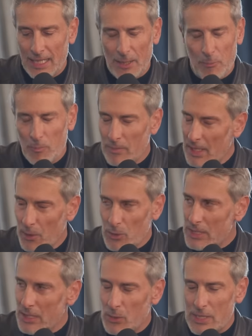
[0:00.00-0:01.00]
It
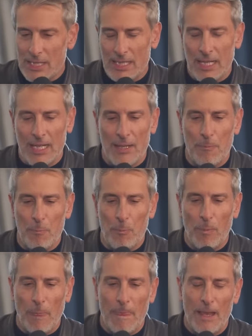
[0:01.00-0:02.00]
was
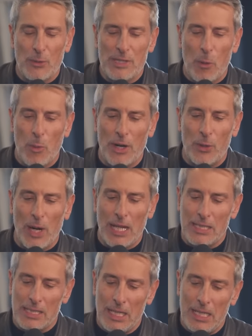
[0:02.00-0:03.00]
somewhere in the
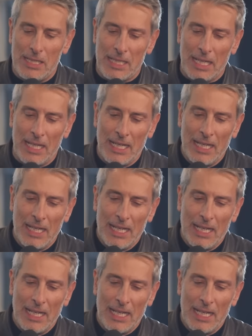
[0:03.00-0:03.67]
United States and...